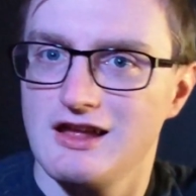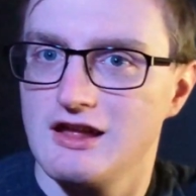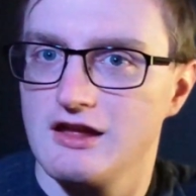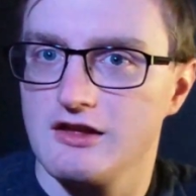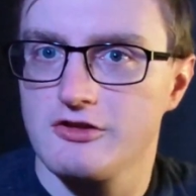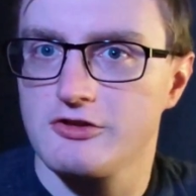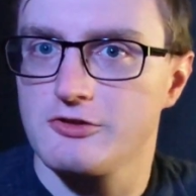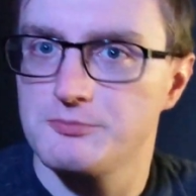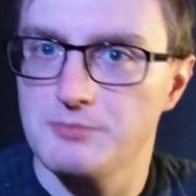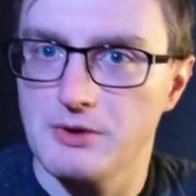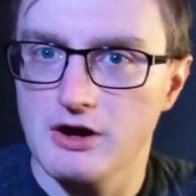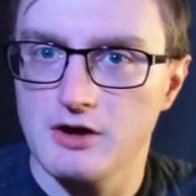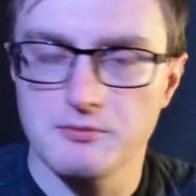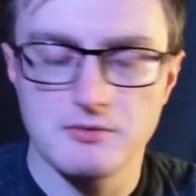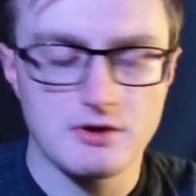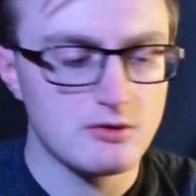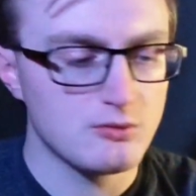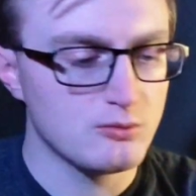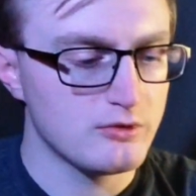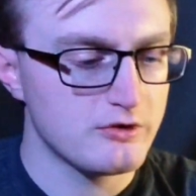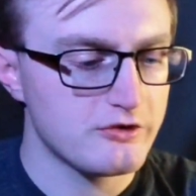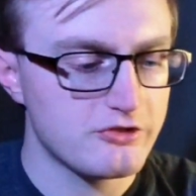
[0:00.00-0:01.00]

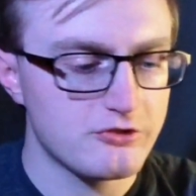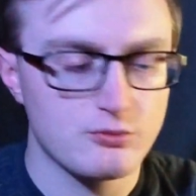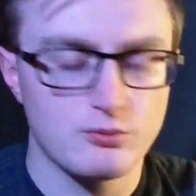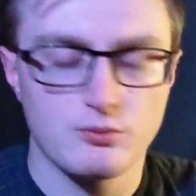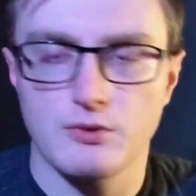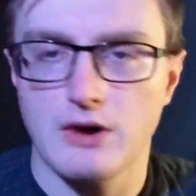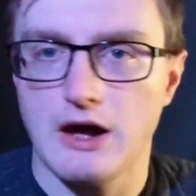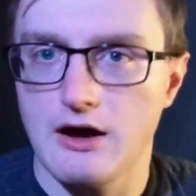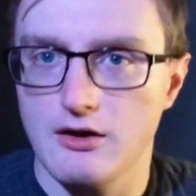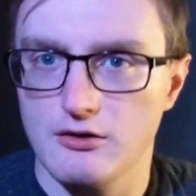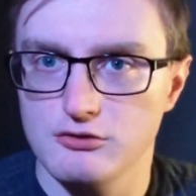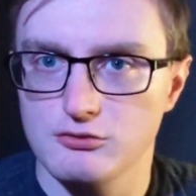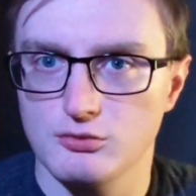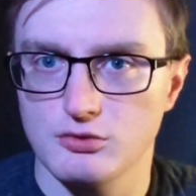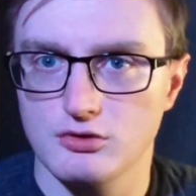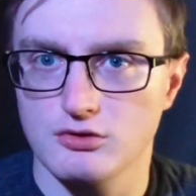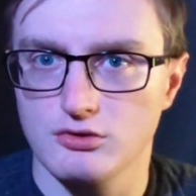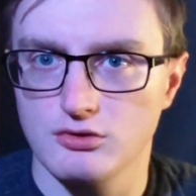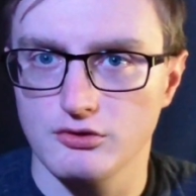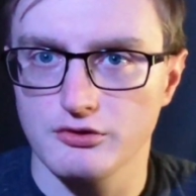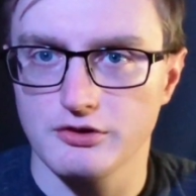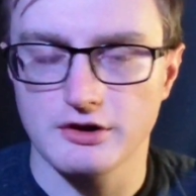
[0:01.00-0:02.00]
Experiment with how you want
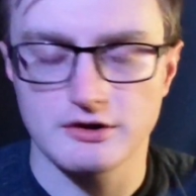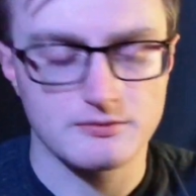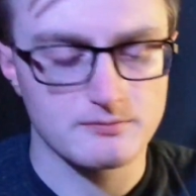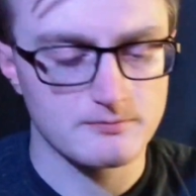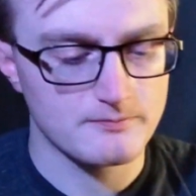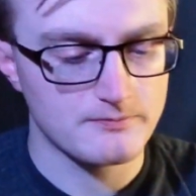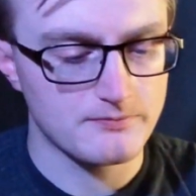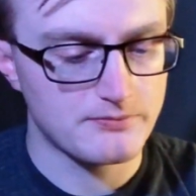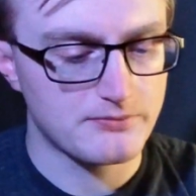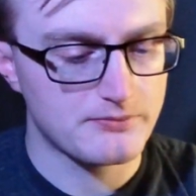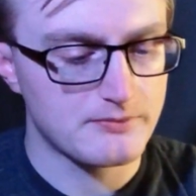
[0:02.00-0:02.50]
to hold it.